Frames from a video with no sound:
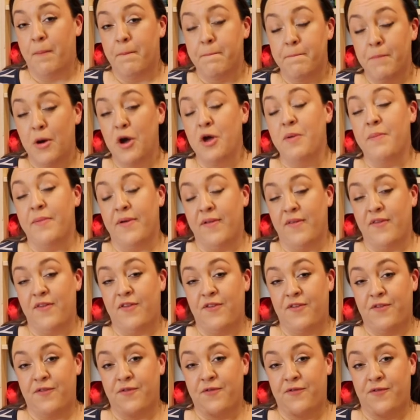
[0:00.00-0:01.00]
up
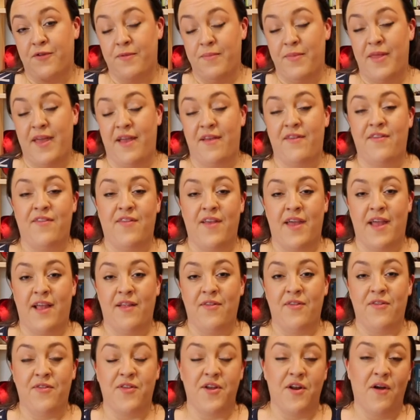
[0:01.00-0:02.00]
moments from these
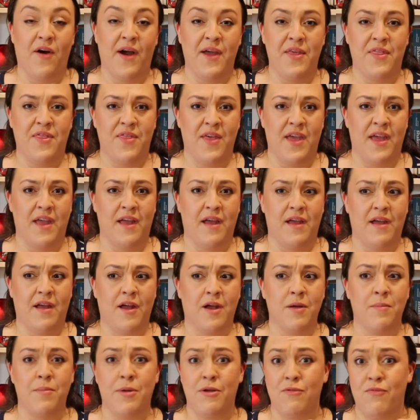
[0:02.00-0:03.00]
scenes that I think
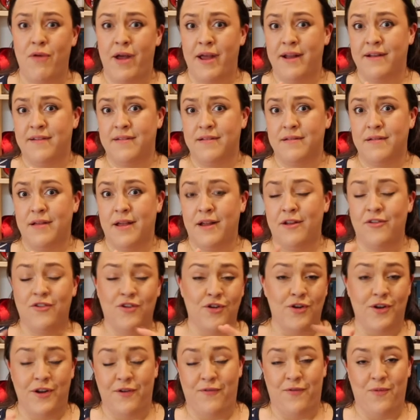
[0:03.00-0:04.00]
can be read in
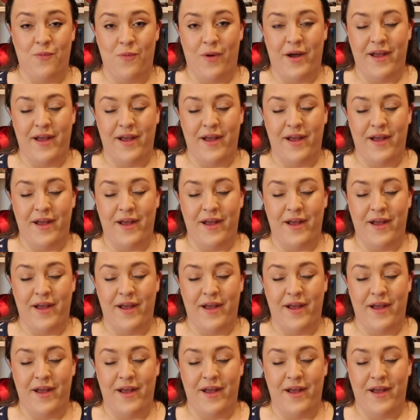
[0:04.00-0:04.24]
two different